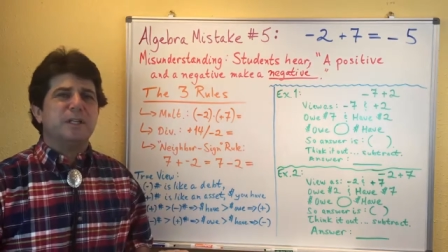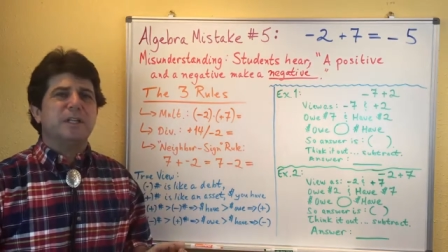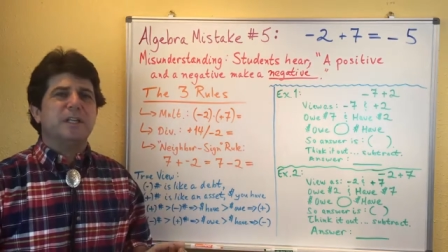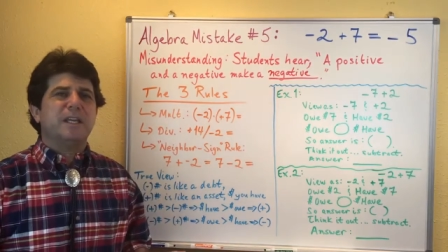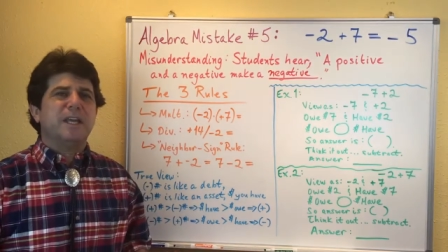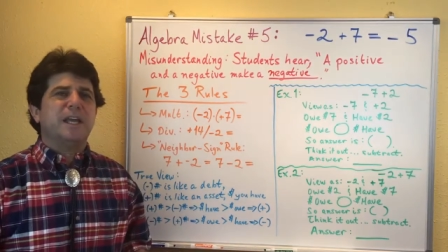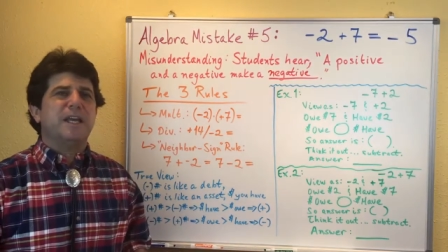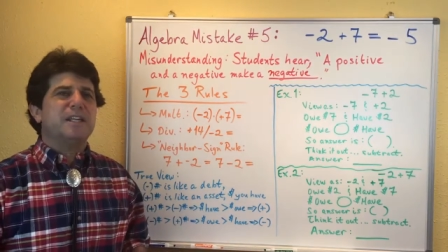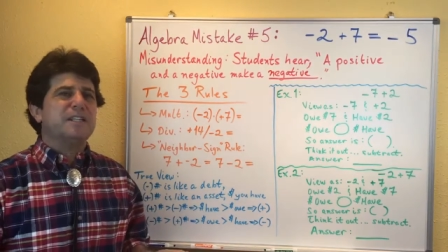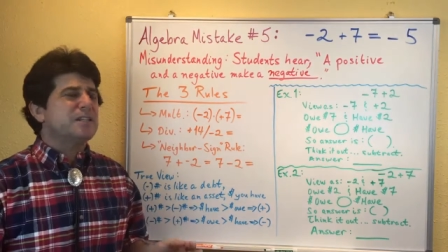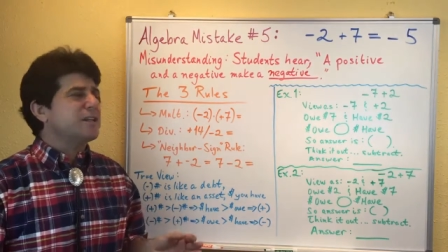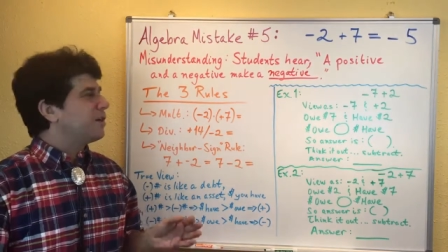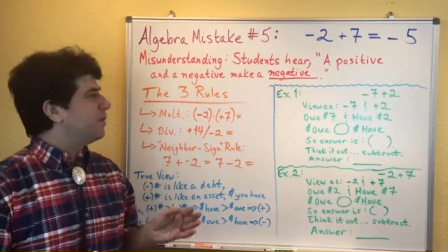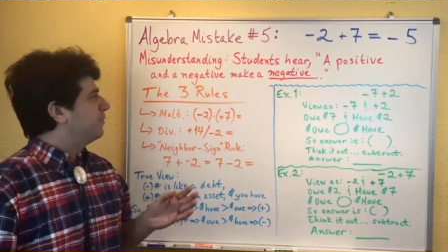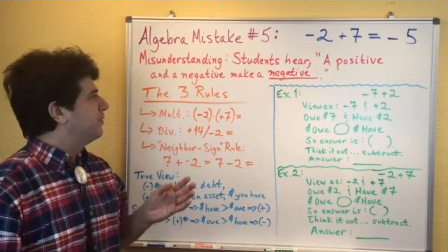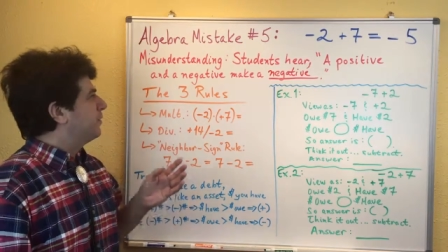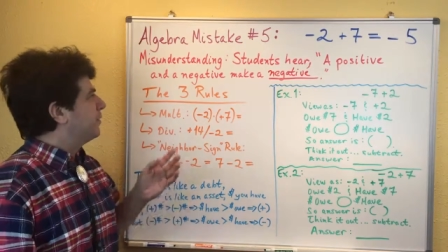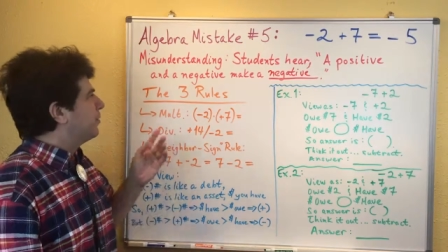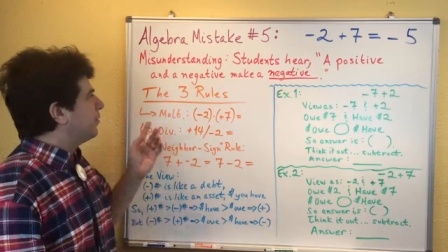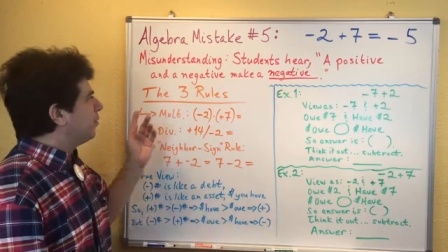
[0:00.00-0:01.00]
in the case
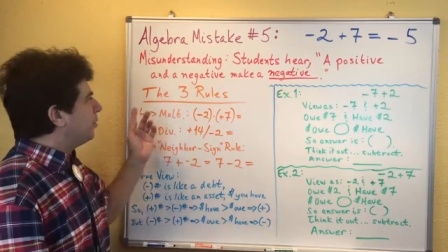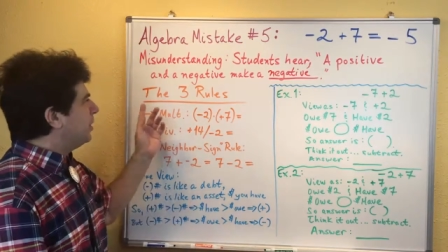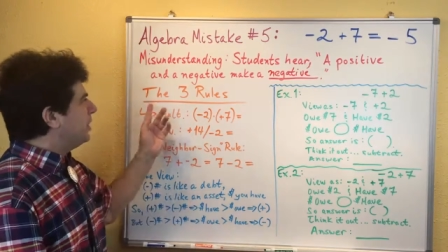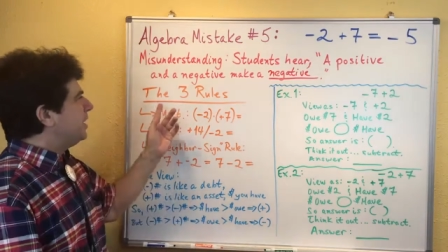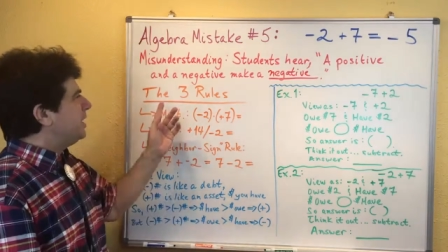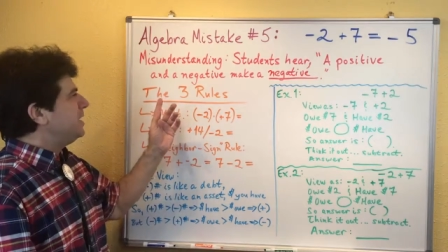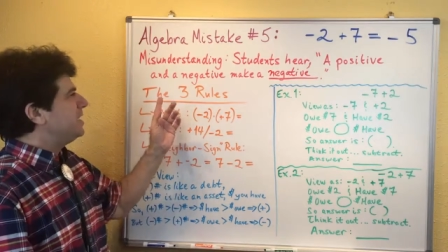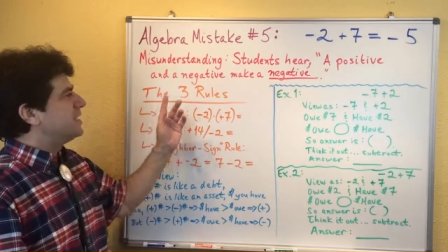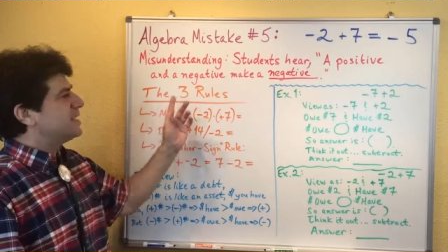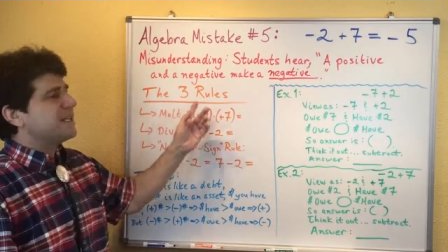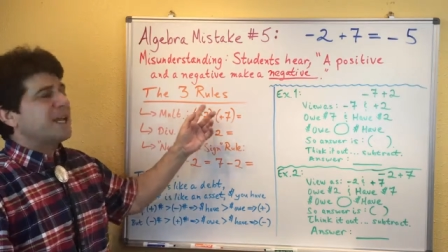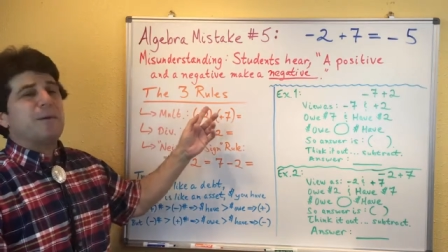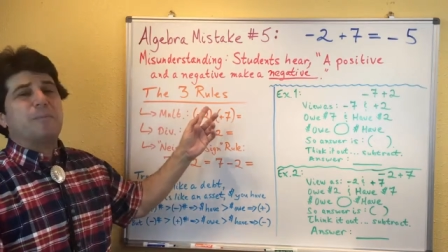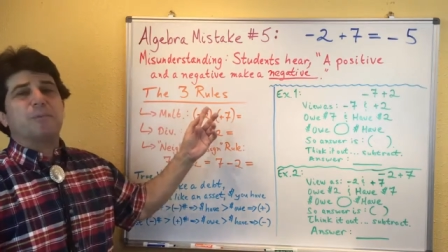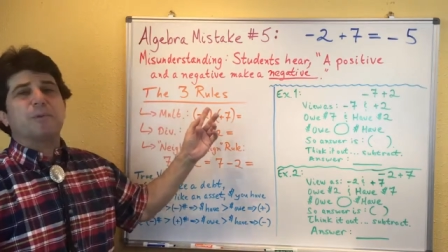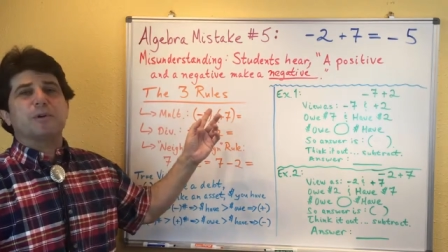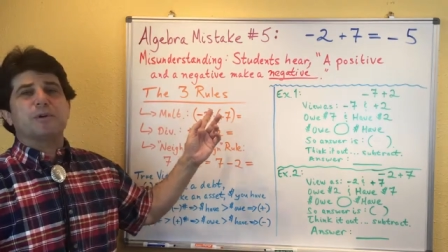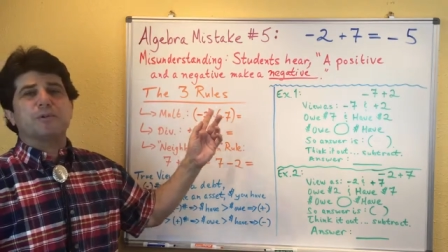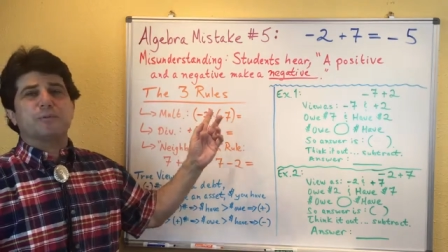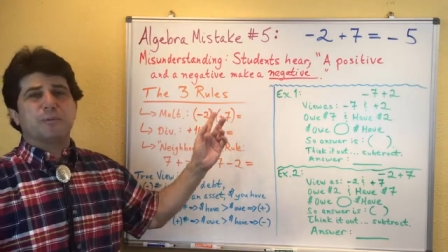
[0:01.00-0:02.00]
of 3
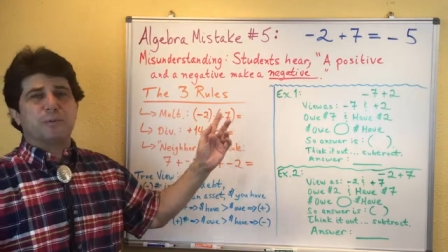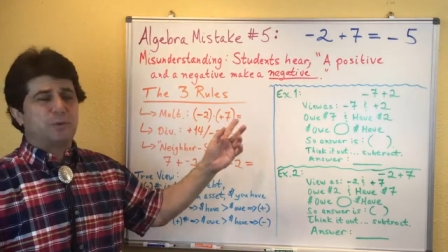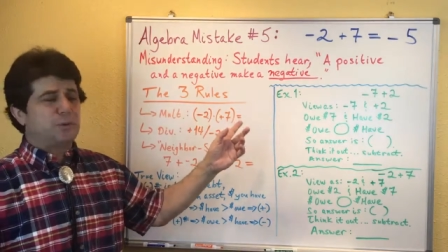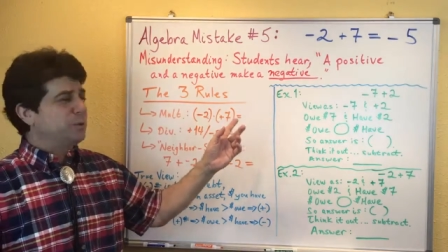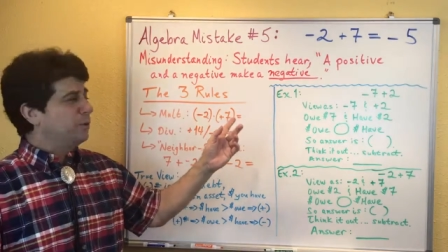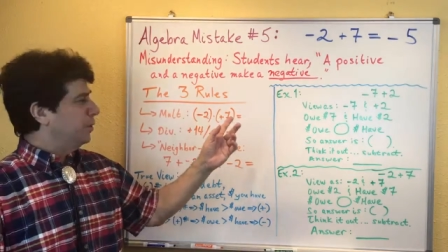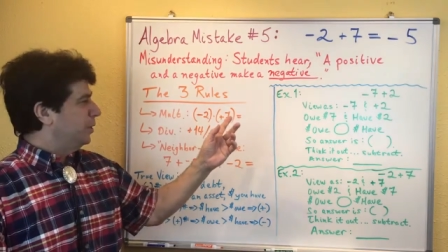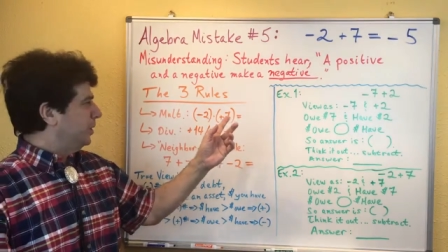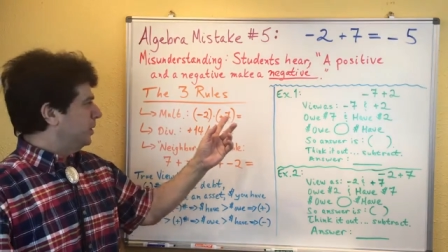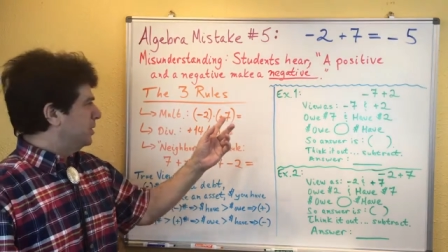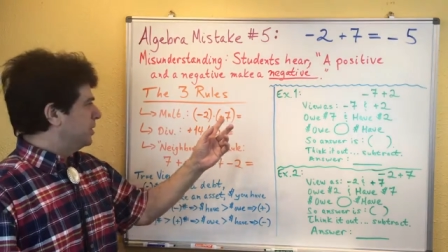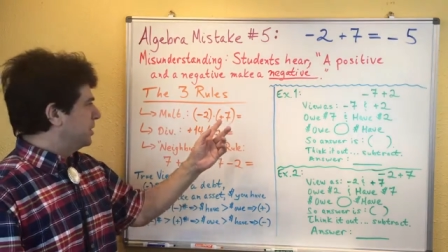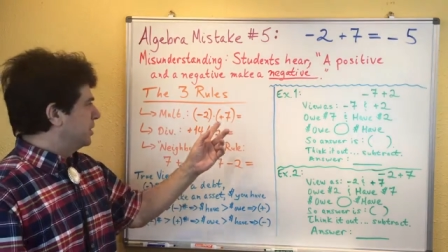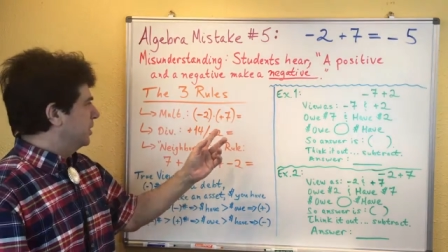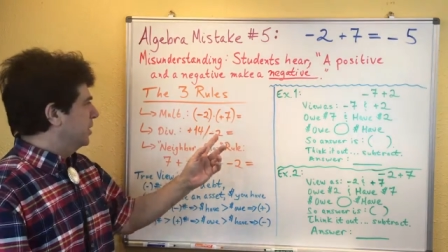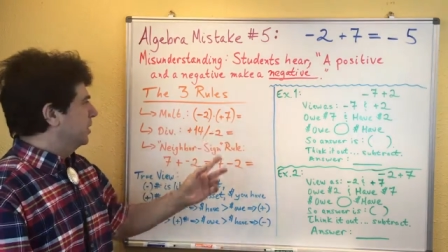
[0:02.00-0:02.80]
separate rules.